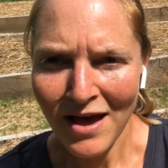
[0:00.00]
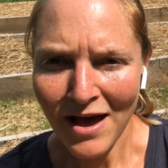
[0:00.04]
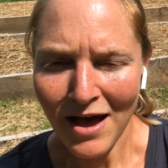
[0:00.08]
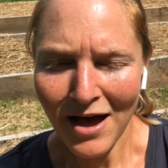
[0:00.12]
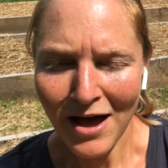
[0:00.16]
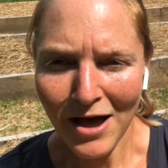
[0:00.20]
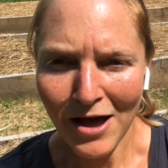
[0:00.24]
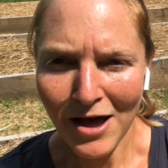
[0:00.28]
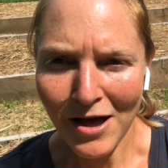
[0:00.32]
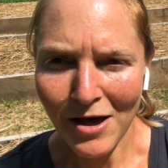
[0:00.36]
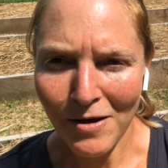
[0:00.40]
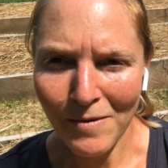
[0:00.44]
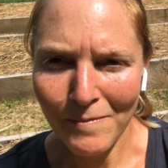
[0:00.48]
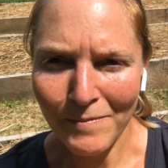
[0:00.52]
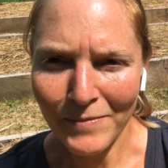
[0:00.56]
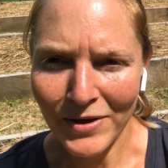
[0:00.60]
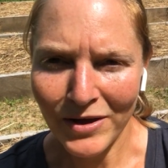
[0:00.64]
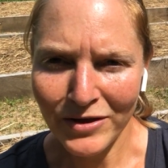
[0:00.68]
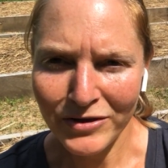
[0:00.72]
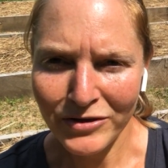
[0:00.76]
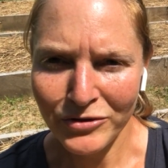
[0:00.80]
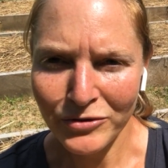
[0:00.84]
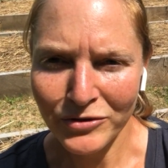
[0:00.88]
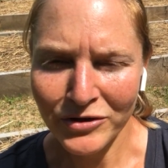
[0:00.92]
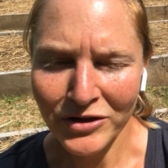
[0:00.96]

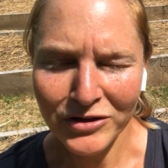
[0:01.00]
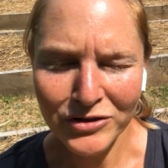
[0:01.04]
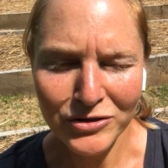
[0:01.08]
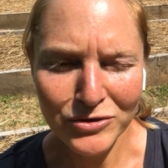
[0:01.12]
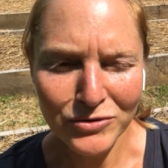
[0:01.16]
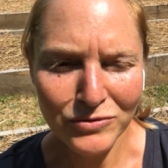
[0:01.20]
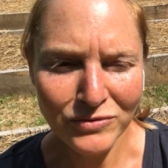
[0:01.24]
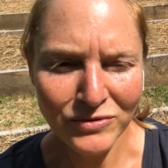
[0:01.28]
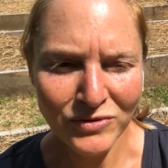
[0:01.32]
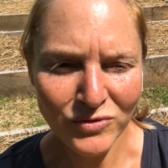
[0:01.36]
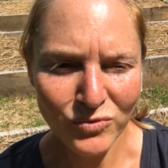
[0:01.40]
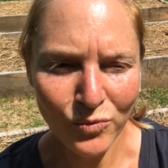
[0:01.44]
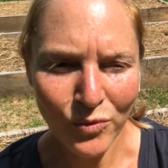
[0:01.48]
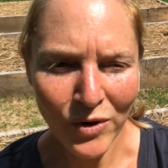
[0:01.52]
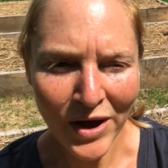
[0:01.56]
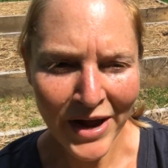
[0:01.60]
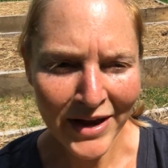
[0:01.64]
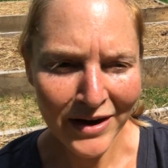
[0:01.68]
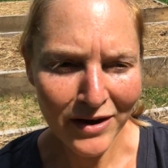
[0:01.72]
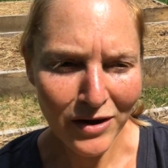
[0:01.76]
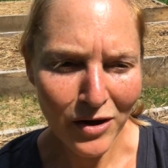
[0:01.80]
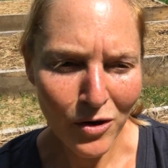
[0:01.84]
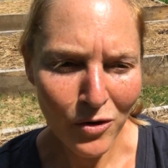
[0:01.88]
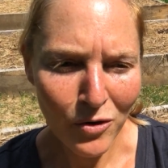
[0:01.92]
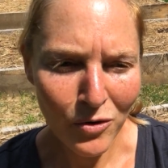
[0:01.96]
You can use
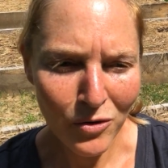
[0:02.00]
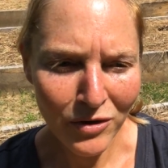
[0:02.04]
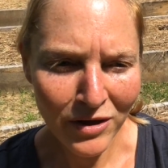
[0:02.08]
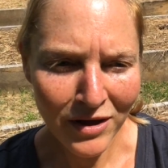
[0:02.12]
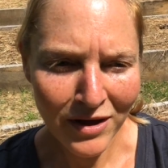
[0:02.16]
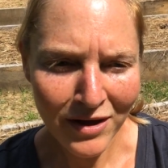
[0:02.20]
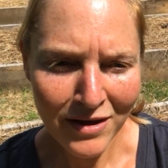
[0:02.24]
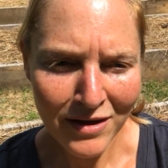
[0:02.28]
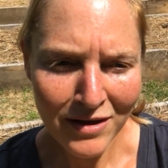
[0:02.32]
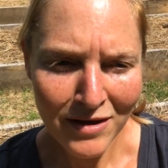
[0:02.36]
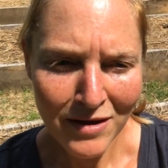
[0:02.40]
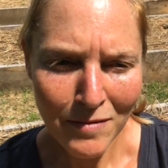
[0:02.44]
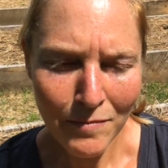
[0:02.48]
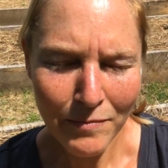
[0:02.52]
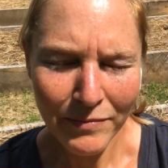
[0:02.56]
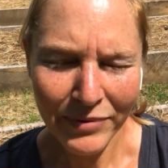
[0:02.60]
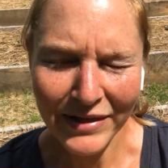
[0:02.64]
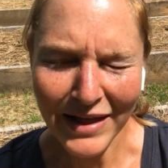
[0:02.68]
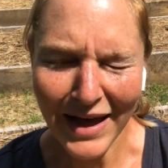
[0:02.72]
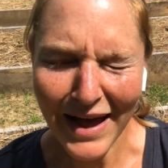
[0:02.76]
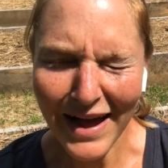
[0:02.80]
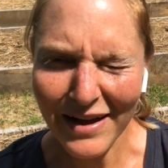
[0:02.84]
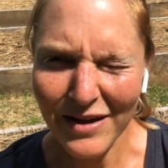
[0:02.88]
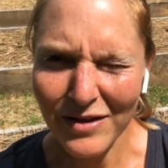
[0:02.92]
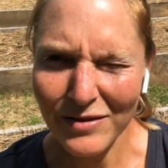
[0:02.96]
white oak,
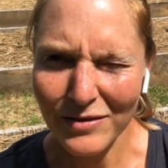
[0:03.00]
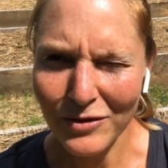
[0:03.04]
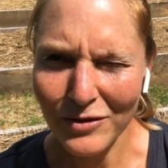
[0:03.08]
black